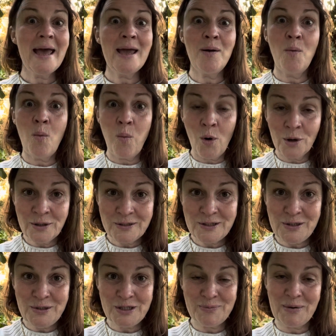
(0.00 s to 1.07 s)
It
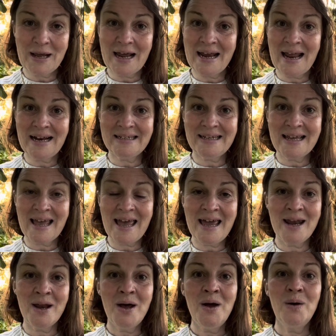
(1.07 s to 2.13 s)
wants you to be connecting
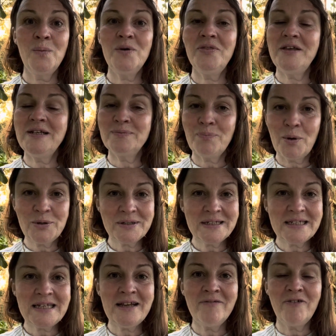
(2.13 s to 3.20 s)
in with these
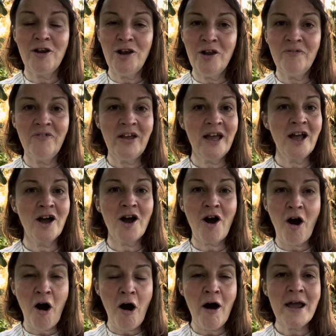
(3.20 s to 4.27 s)
positive, loving,
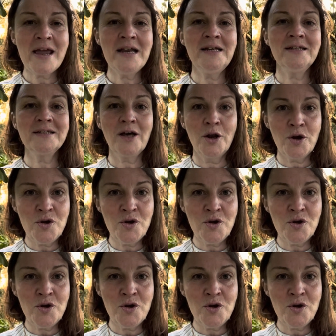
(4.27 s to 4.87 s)
kind,